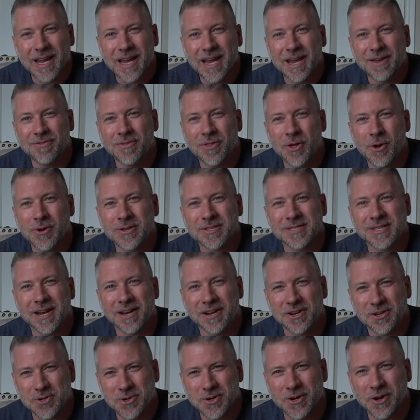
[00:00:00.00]
even though it's
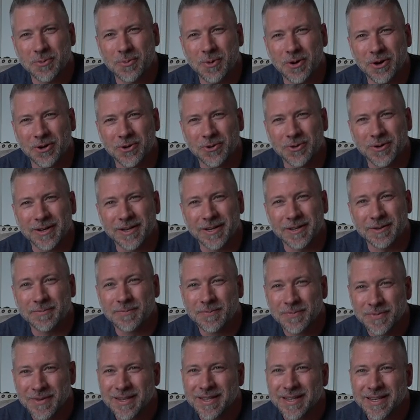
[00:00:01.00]
not a trail
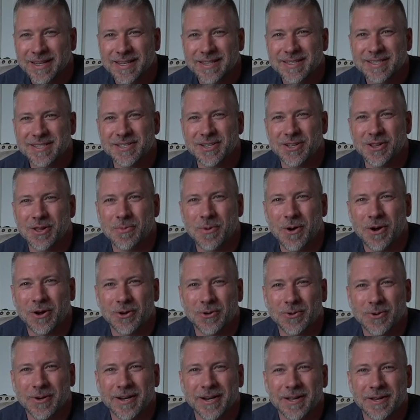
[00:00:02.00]
margarita, it's still a
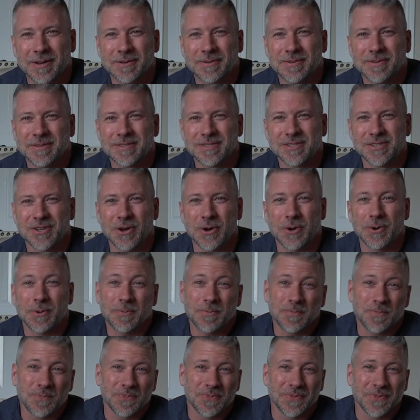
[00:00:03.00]
margarita, so